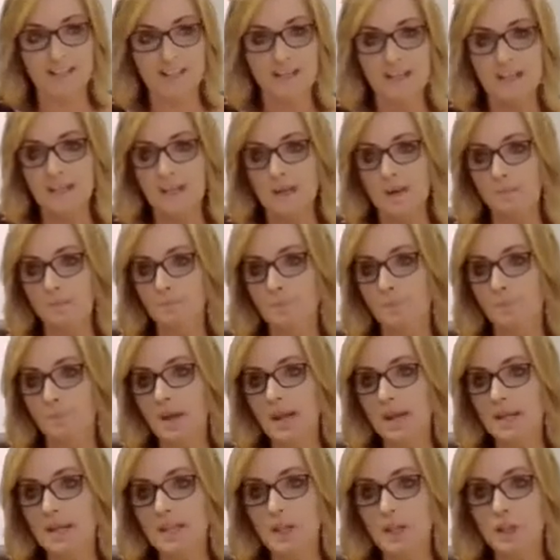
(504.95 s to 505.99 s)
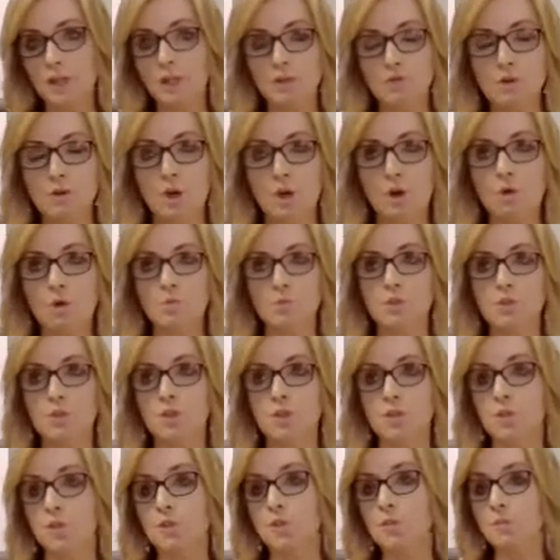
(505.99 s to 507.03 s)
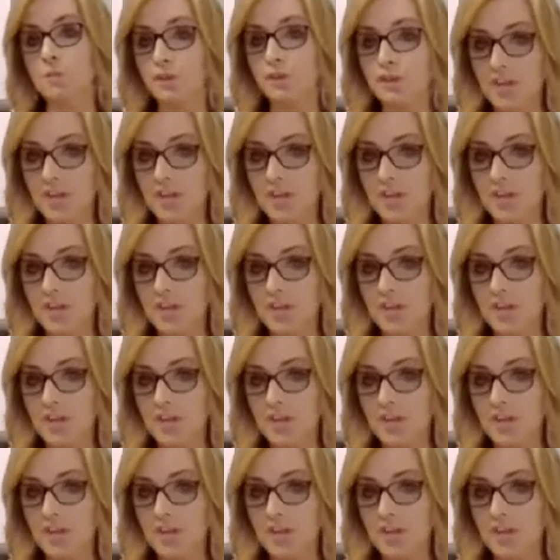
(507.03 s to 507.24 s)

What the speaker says: But, do you